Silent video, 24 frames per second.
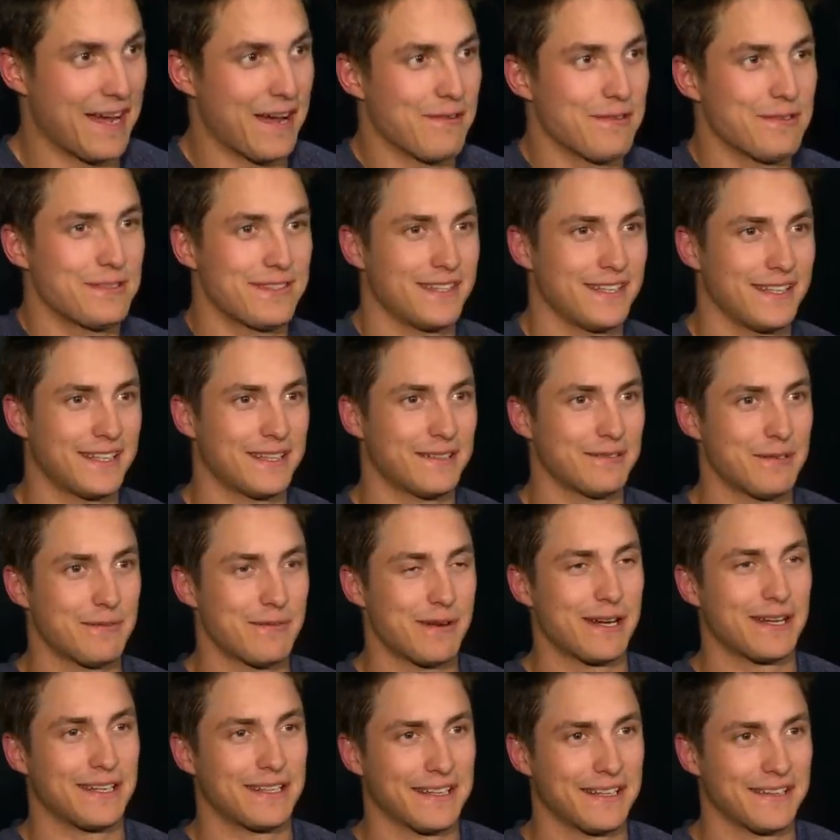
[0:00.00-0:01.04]
I was thinking we
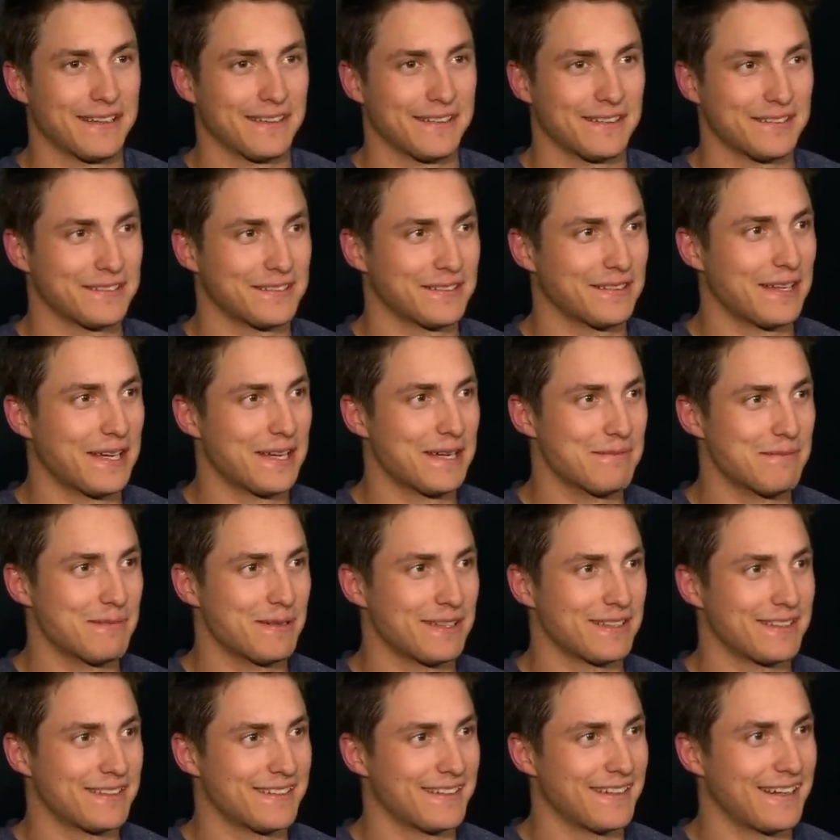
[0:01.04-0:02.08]
might get a little delay,
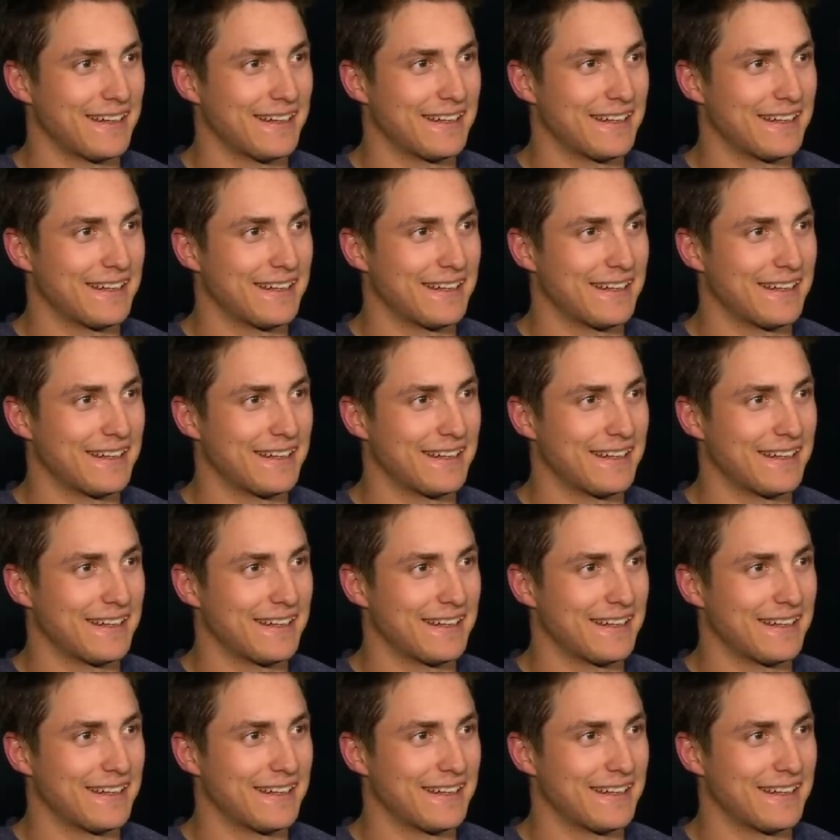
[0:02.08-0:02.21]
but,